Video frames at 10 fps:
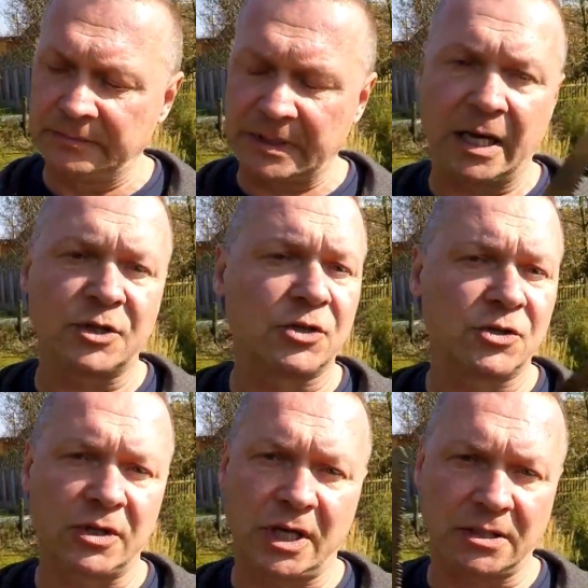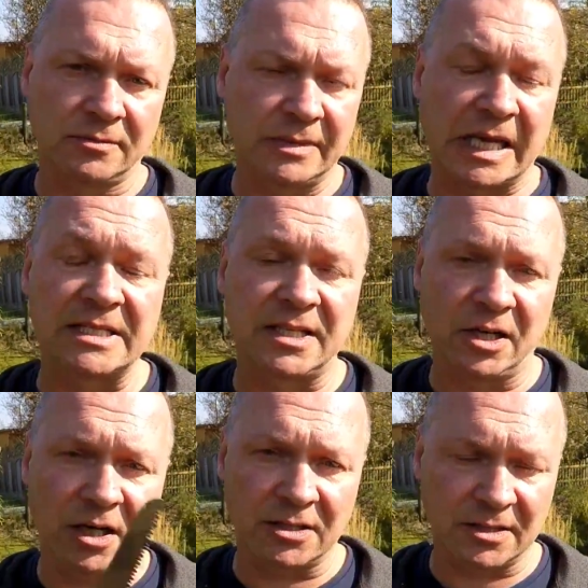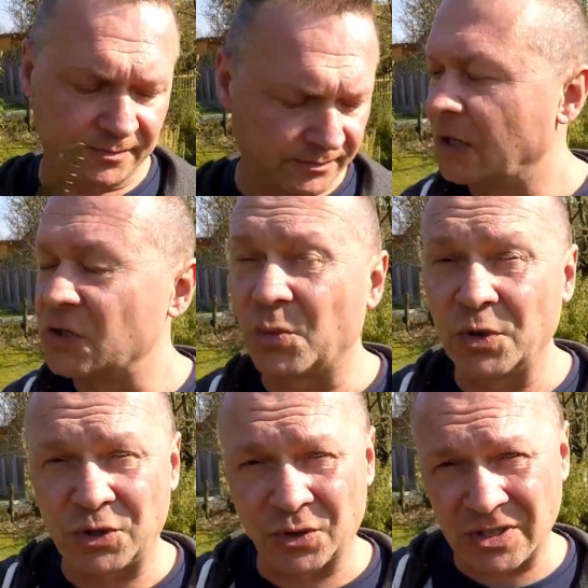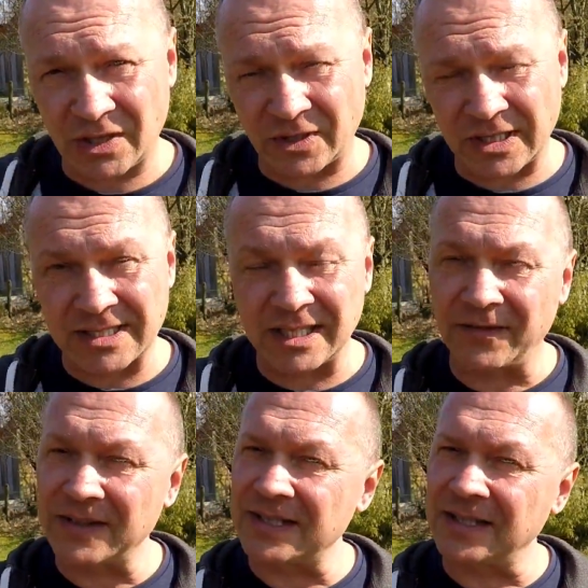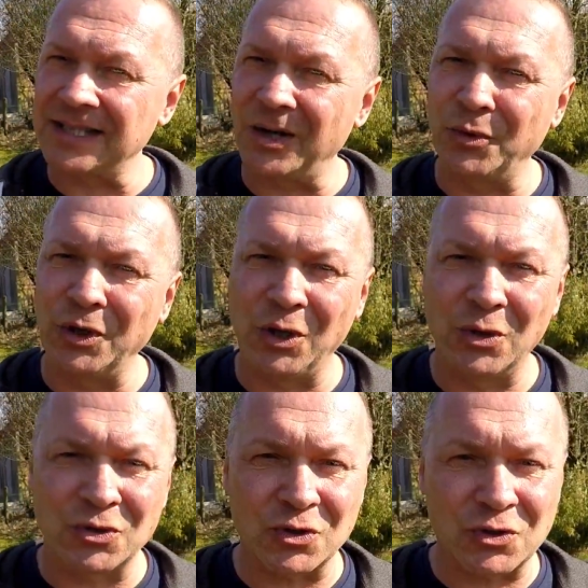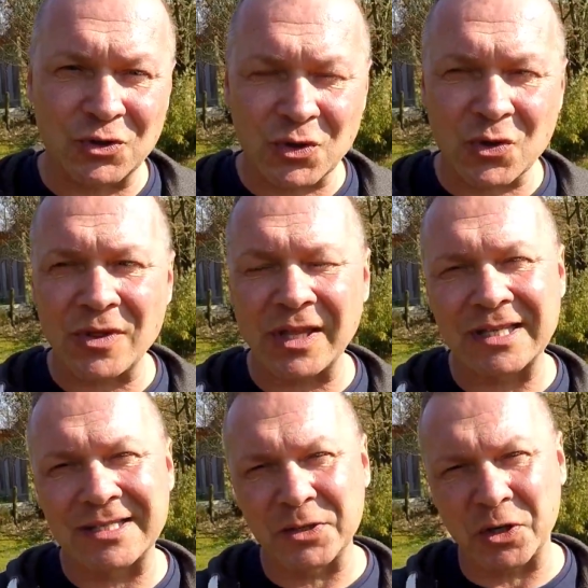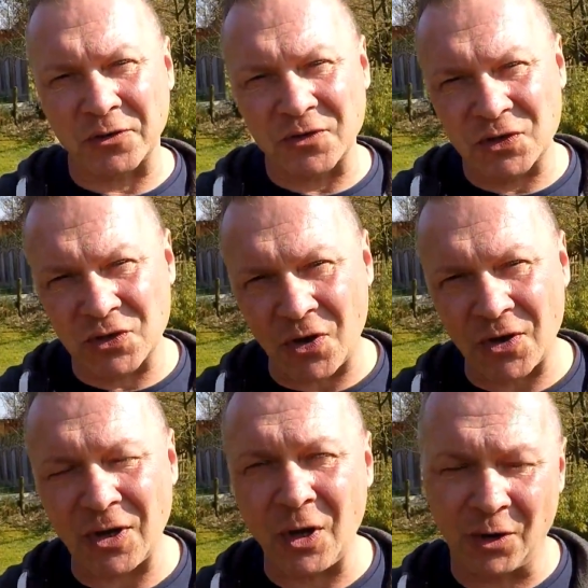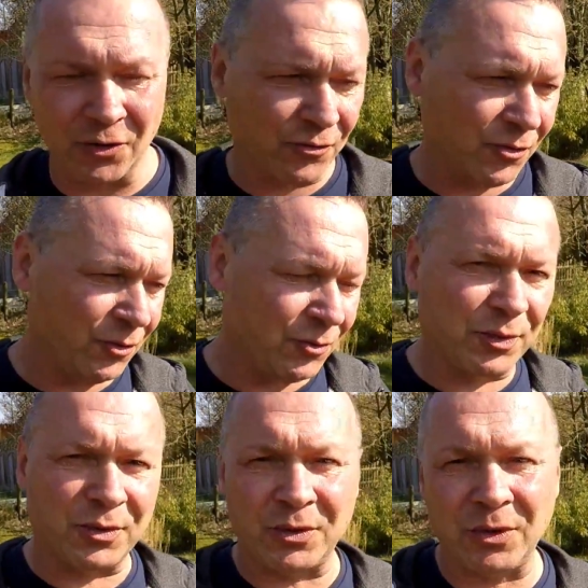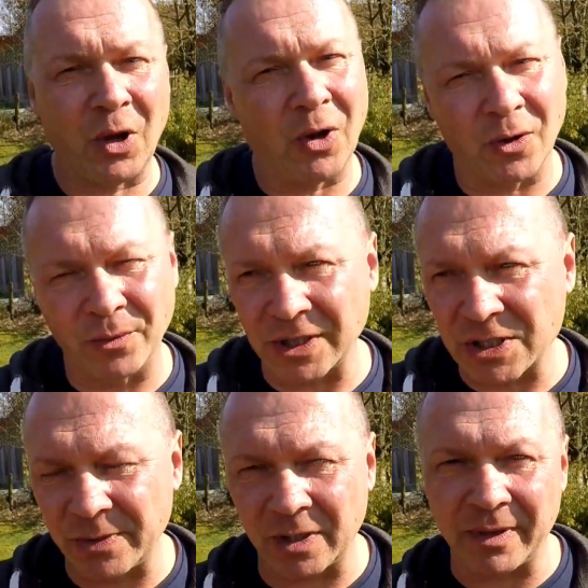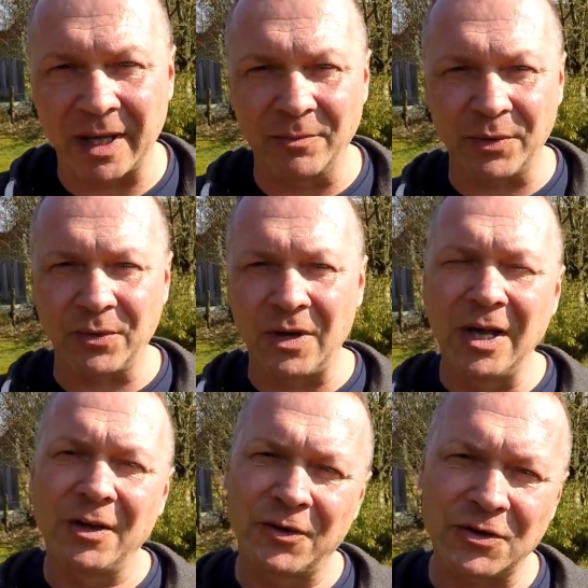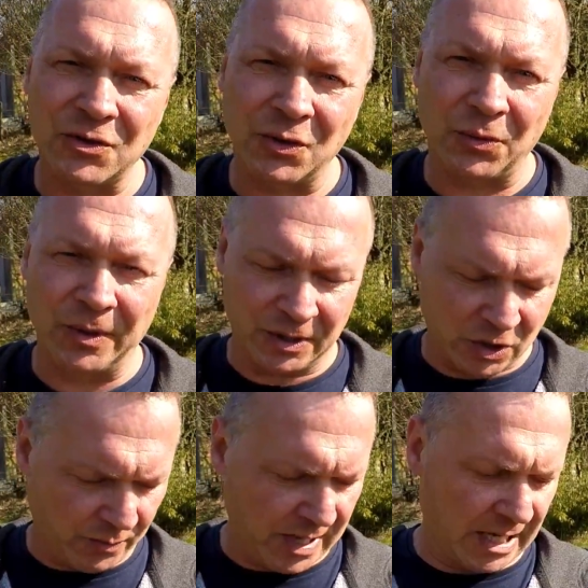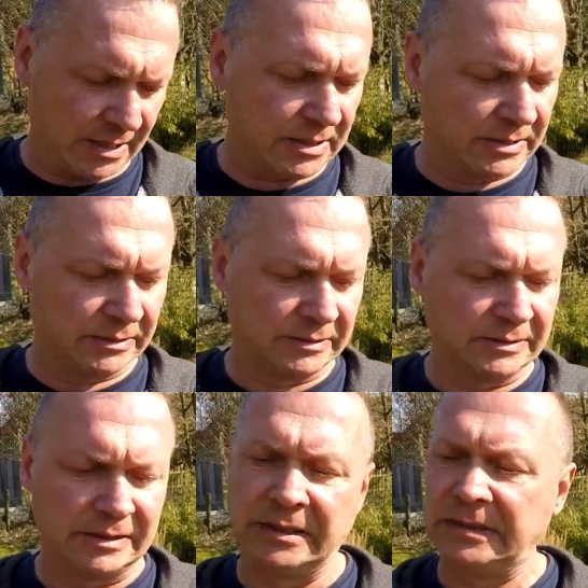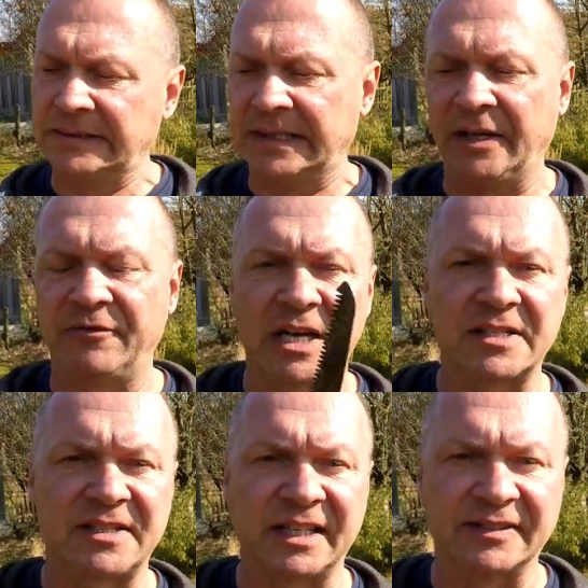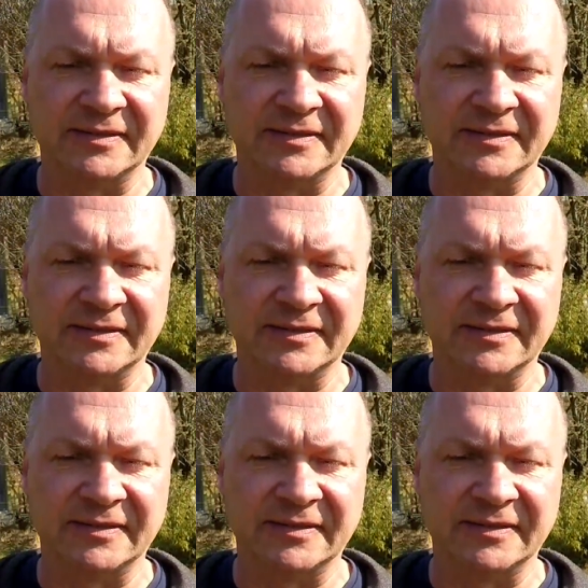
And I shouldn't do that. It still hurts. So what you also have to consider every single time when you use a saw and there's still a lot of soil on a root ball, or when you split a bamboo, the saw will go blunt and rusty.